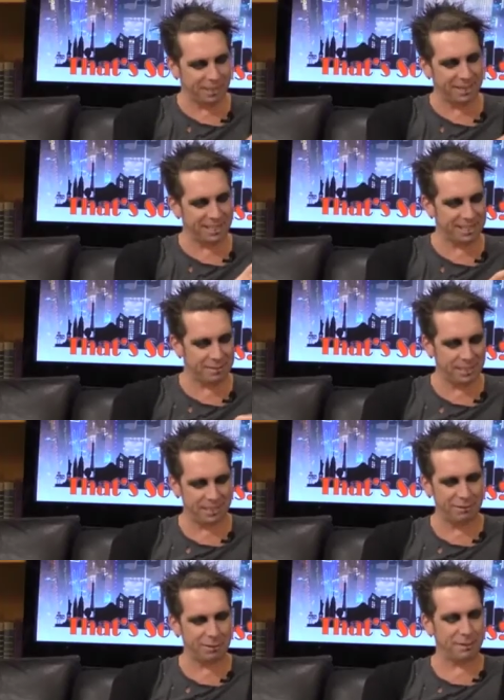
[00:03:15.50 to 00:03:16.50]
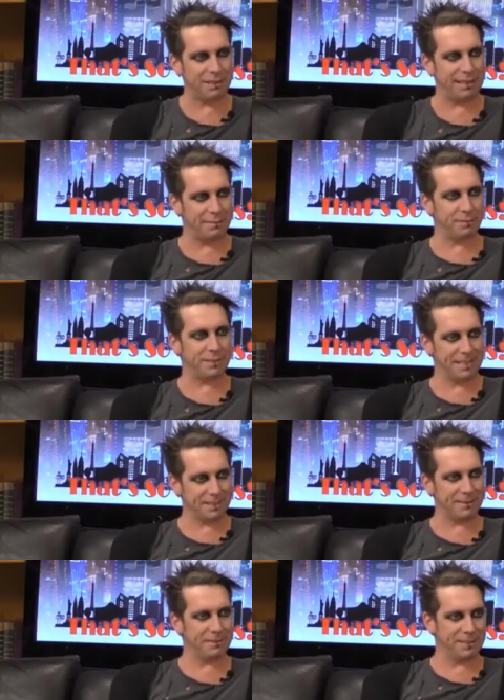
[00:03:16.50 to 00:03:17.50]
show acts to look a bit like the boy
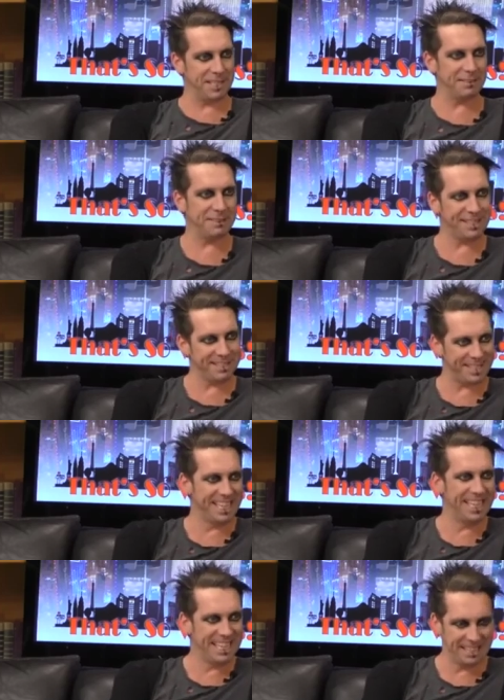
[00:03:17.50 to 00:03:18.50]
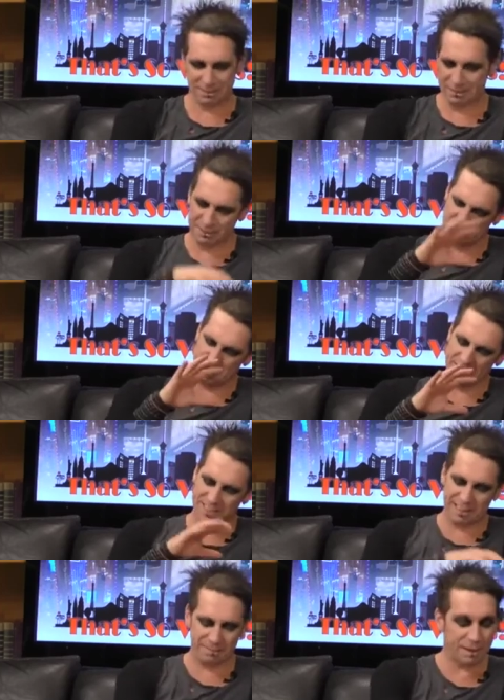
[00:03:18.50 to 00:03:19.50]
next door to a degree, doing all this weird stuff.